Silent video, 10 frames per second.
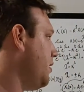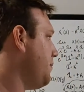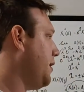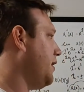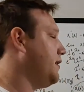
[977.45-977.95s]

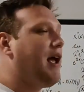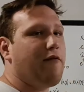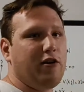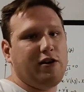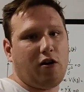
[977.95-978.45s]
because
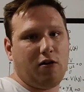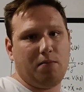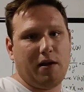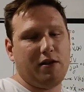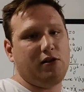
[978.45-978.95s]
every
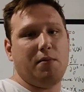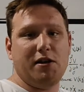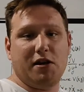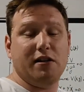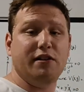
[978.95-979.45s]
term in the
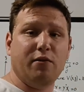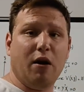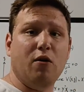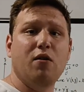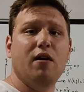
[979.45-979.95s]
summation is
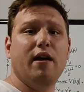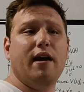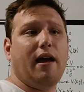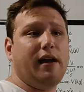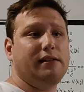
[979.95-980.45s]
0,
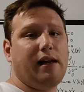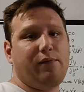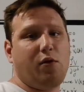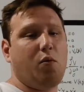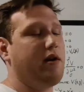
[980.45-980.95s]

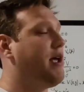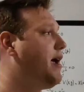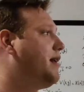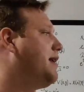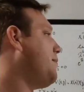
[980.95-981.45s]
except for when
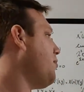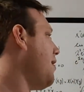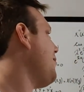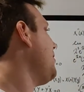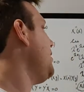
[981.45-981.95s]
n and n prime are